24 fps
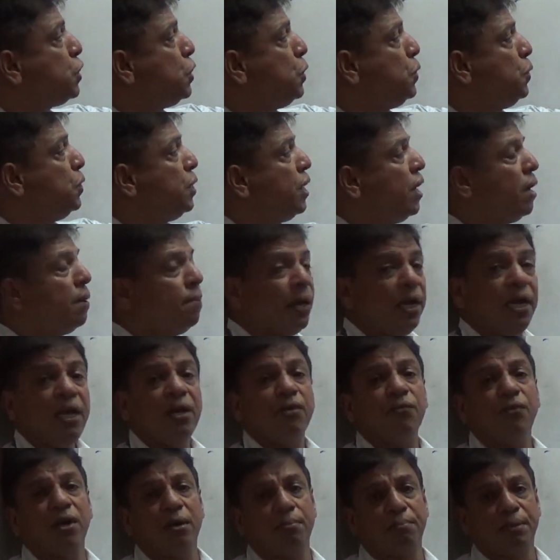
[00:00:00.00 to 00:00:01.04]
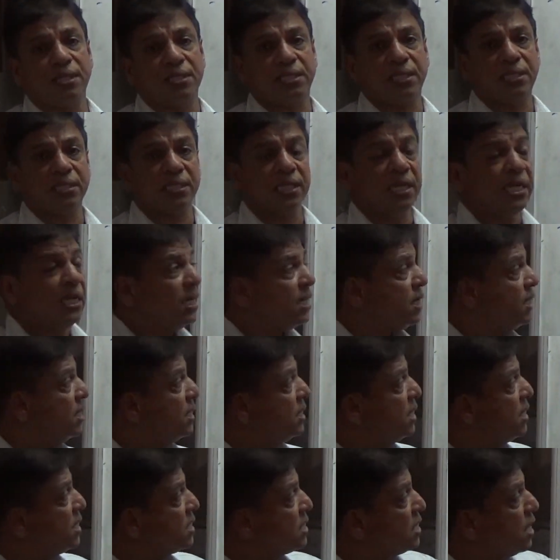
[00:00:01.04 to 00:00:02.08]
into a by 1 plus s.
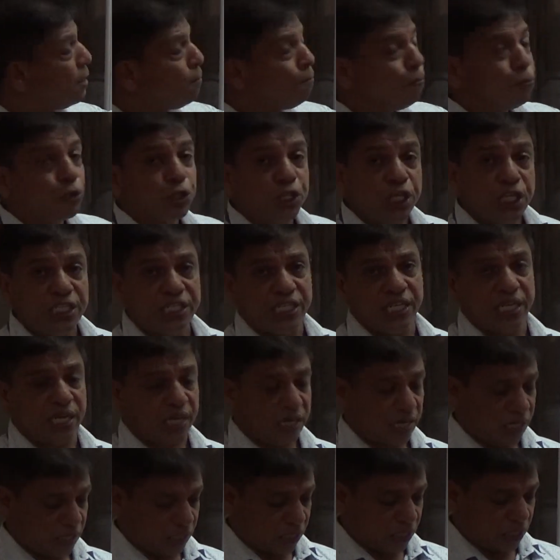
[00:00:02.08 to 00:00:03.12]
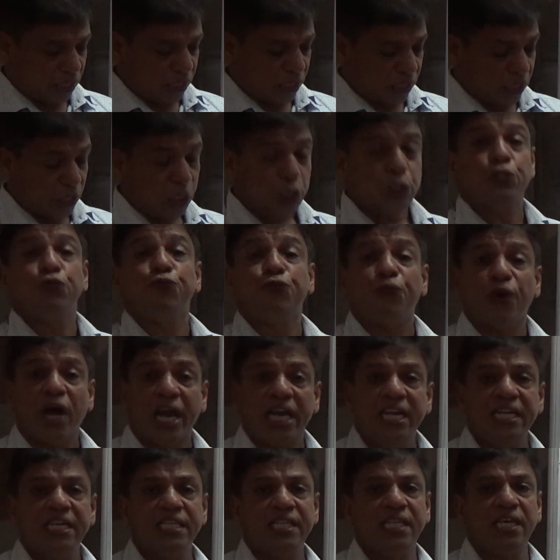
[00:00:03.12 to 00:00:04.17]
This is the procedure to
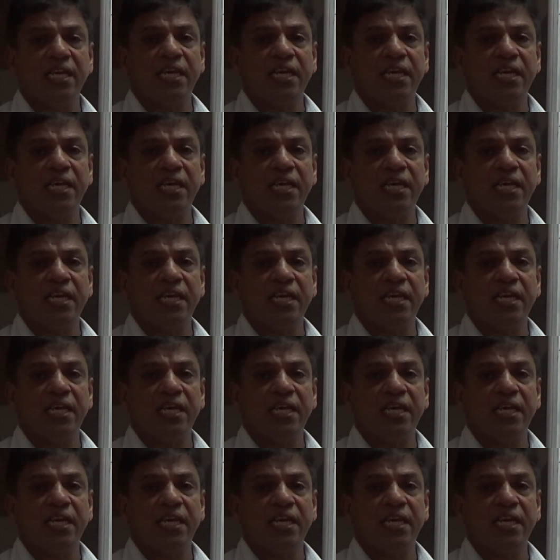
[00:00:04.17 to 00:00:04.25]
find the